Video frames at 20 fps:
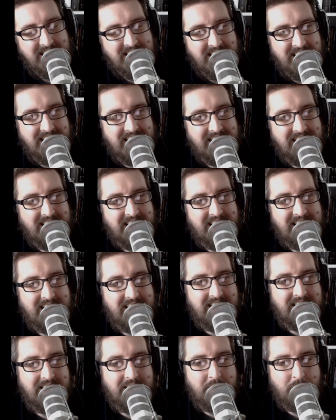
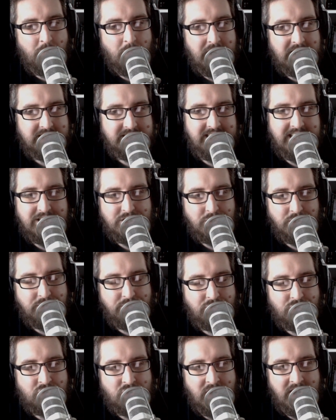as they're sort of
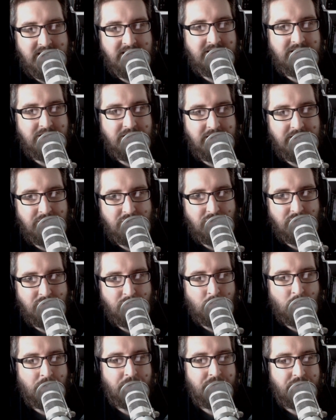trying to sort of
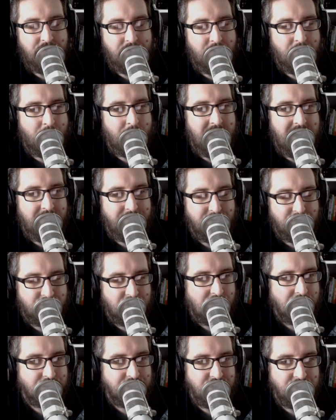wander around the
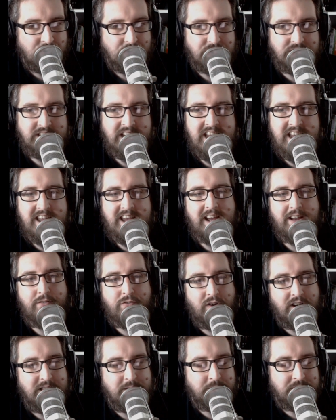Troll Shores and
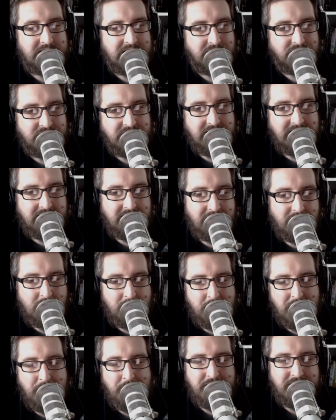find themselves in
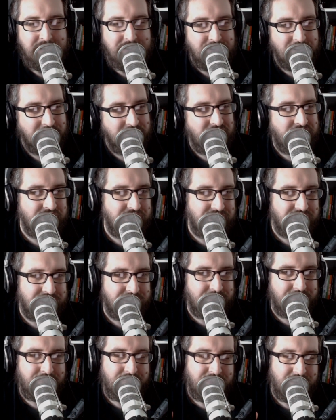maybe the dungeons
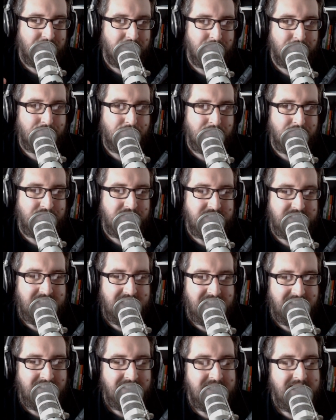of
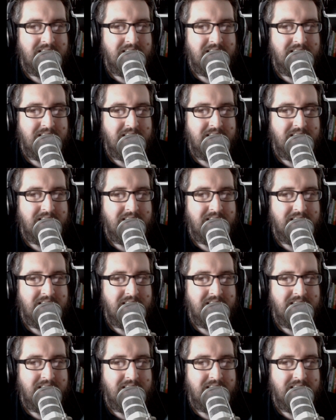Rivendell,